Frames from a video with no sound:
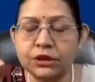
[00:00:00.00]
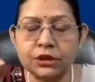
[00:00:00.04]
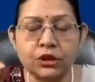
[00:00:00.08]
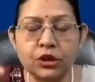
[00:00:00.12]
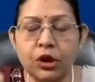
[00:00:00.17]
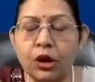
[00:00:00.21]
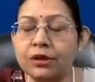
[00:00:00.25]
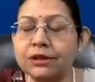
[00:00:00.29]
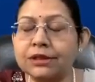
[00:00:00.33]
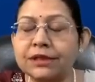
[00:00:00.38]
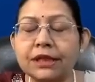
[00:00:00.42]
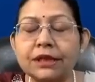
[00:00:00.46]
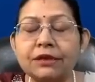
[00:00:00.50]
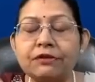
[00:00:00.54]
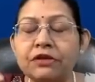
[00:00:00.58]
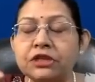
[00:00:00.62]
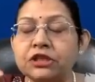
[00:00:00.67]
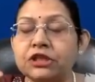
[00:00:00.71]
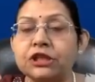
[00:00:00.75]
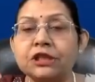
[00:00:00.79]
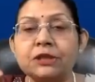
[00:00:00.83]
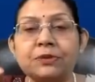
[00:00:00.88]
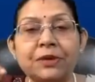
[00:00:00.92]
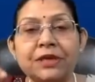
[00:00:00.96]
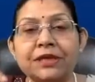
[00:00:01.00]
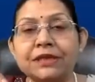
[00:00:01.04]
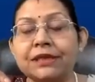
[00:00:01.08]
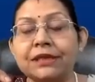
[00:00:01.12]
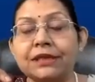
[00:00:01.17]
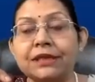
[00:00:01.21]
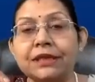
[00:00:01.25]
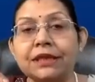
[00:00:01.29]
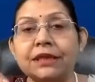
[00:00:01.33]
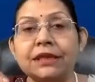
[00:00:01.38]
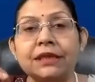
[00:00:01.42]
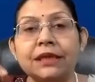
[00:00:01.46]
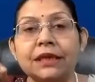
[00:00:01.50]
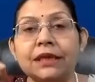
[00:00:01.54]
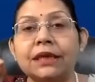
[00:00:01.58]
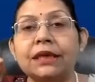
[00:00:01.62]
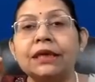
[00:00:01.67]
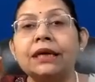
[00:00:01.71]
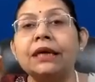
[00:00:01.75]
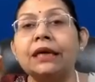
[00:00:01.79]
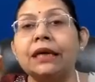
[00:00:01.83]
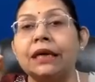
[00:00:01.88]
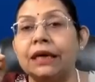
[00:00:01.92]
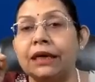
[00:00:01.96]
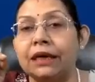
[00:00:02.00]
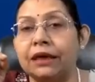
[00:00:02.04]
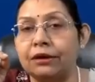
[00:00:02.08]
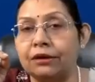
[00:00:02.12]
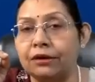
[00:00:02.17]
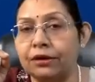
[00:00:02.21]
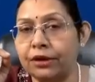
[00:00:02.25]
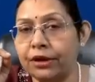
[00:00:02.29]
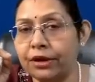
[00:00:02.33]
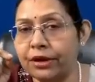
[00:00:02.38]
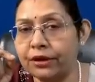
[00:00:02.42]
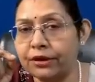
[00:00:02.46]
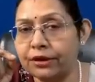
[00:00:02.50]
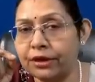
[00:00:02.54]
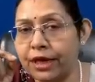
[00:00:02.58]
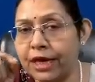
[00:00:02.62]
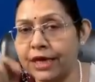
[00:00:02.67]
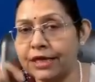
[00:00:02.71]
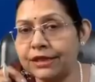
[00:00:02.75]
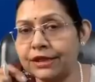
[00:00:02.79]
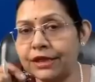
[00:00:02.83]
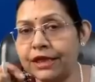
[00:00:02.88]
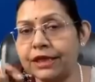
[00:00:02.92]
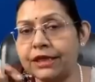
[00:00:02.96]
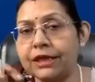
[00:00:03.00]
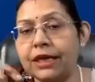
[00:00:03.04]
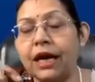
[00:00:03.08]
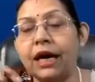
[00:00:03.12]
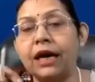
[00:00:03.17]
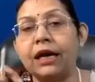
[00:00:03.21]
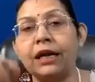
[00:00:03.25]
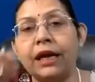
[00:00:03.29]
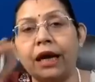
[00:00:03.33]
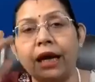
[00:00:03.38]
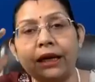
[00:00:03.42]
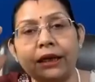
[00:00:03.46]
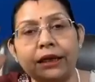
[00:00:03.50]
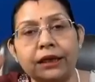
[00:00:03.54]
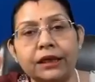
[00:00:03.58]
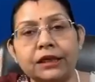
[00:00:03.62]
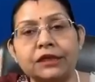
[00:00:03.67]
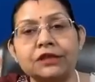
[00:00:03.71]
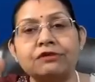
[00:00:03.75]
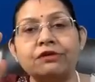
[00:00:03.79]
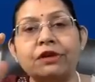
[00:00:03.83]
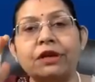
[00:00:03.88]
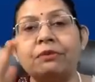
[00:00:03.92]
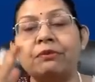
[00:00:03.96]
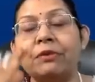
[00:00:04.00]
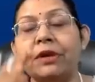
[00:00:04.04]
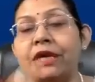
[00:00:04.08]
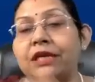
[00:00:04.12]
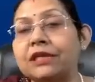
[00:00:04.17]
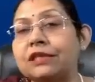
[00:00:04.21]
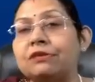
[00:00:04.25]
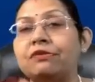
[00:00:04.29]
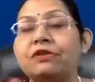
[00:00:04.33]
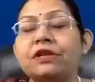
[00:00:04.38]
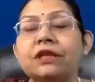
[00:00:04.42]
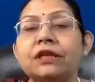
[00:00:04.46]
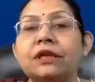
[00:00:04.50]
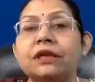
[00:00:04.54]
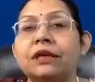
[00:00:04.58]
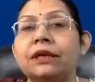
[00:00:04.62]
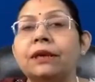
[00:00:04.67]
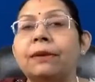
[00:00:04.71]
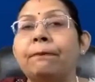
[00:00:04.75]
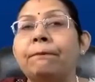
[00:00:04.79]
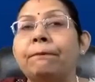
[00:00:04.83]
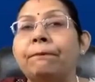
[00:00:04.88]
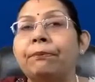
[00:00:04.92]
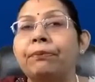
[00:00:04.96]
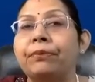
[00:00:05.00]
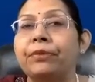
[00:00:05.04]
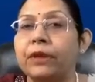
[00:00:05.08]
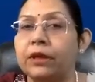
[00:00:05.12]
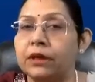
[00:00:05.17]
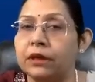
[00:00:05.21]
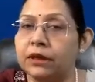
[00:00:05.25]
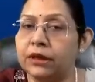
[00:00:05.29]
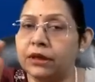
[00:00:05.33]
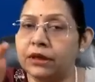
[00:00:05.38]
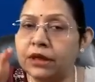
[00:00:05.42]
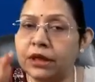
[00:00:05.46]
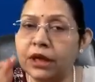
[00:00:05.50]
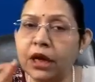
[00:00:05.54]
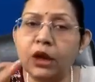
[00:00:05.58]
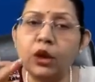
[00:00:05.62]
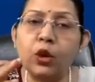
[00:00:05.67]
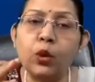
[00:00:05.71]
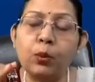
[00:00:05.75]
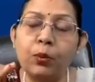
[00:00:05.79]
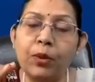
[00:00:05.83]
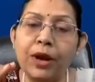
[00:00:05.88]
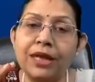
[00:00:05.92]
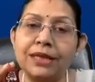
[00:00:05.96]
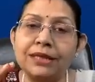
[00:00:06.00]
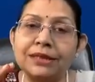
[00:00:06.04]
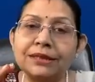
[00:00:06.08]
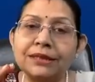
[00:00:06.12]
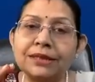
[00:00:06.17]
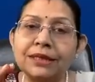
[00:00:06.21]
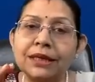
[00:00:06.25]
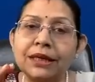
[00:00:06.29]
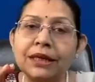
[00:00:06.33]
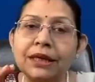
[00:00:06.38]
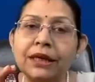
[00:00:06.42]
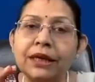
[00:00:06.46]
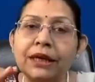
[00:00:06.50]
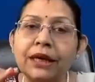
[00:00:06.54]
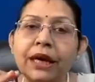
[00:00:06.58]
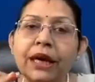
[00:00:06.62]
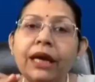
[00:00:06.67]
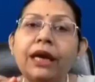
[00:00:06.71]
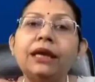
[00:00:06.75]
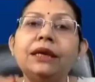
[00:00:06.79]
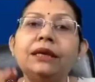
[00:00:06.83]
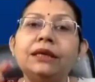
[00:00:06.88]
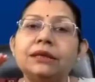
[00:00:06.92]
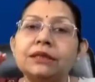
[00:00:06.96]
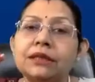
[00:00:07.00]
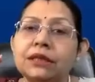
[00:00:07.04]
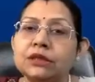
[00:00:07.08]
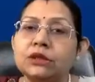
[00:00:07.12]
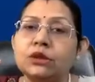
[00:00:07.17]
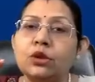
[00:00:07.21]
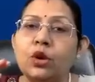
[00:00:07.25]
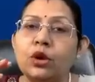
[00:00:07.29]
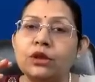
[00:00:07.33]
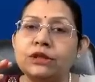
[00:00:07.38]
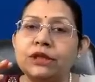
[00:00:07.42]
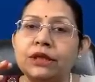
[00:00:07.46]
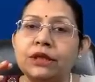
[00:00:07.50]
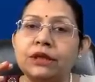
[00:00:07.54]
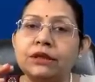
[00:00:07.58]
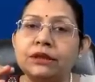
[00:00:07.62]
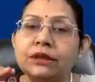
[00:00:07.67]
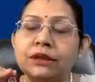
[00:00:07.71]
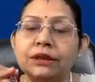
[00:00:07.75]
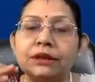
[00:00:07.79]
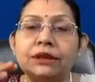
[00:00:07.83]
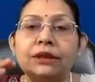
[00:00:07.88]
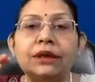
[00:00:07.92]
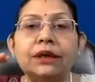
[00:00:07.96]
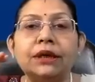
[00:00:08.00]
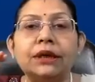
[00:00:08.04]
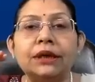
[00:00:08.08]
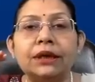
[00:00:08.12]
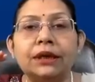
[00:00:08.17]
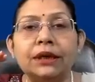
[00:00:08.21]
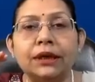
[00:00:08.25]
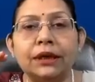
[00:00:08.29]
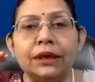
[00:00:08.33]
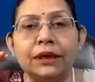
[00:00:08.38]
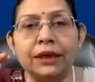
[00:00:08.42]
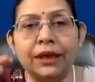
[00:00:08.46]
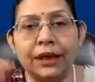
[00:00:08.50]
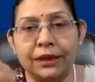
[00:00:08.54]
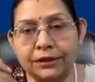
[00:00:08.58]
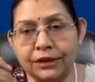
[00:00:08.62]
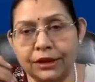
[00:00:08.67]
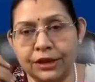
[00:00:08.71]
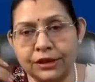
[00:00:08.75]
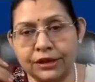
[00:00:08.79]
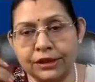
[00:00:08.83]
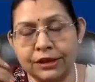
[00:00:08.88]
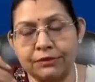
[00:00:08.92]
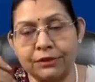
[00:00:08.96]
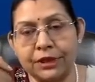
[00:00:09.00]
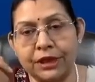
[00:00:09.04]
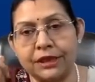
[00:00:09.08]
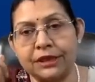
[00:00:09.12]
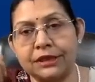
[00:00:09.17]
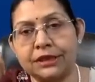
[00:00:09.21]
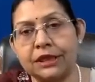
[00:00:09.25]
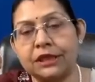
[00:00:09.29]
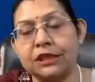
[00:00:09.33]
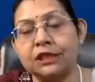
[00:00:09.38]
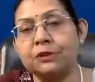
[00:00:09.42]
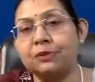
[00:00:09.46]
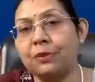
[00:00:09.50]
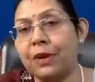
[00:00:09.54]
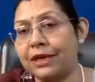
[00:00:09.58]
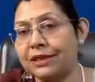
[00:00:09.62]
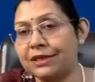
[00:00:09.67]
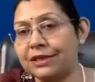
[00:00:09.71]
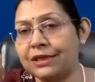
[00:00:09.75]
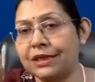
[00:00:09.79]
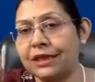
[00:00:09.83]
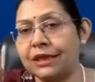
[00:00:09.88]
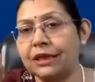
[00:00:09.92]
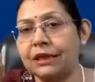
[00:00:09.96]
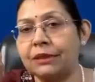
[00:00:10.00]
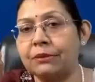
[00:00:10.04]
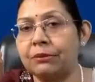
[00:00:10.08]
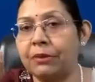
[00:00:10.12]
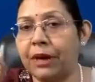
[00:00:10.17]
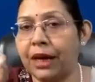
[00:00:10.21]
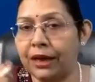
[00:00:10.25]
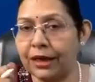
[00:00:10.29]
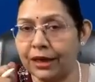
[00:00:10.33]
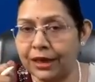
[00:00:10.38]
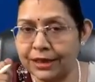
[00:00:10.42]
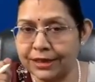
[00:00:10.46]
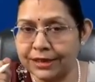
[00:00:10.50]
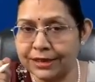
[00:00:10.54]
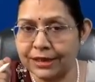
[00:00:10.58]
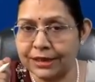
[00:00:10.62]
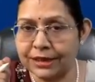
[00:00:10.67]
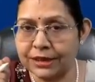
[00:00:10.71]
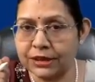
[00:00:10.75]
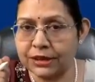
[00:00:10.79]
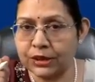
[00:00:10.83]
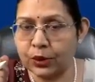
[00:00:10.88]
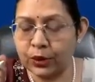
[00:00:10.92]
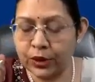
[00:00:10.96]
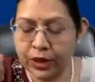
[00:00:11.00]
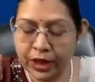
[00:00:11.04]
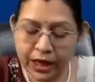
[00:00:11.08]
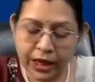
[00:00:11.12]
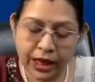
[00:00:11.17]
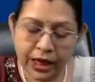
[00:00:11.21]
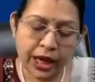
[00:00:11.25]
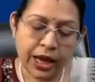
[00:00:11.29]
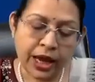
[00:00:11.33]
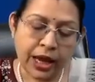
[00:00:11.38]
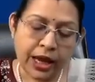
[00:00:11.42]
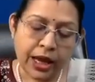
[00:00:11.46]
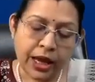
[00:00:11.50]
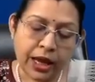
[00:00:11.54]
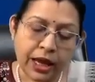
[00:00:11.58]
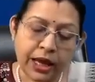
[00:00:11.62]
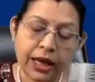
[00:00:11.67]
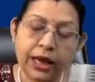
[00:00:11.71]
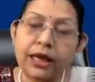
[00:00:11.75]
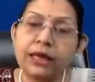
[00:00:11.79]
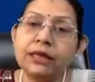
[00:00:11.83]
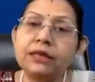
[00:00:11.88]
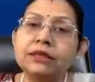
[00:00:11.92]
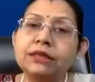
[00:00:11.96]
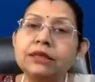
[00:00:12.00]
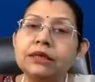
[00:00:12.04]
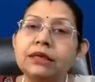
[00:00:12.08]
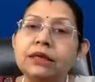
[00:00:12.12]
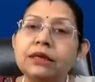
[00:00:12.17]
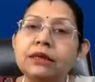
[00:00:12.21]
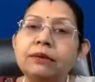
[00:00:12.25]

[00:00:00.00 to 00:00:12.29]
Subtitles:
toxin which is present in the khesari dal, and it has been mixed with the yellow pulse, and this is causing the latharism, that is a spastic paralysis. Okay, and